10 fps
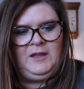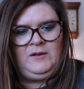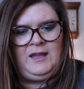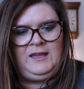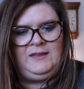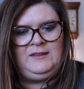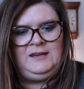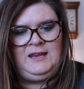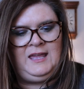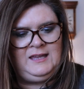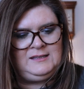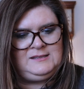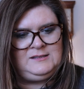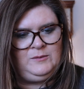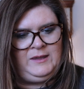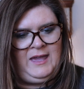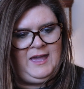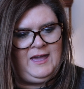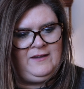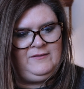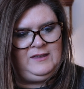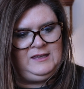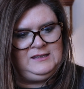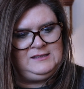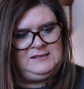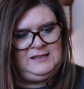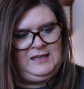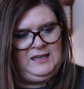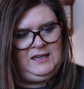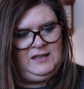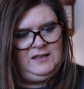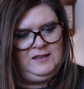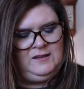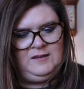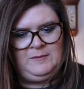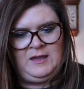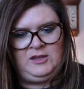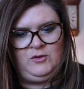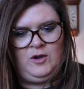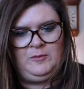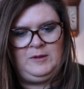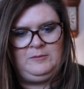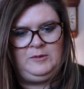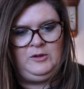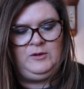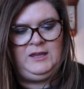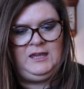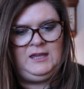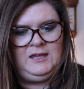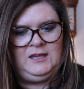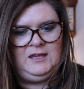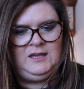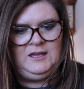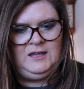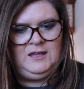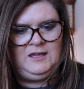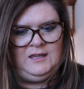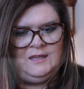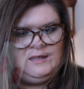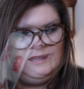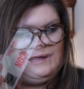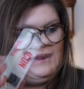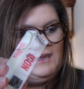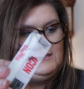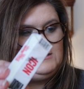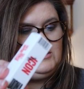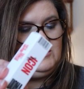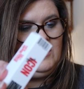Okay, and then next we have is the by Yoma Beauty, called Badass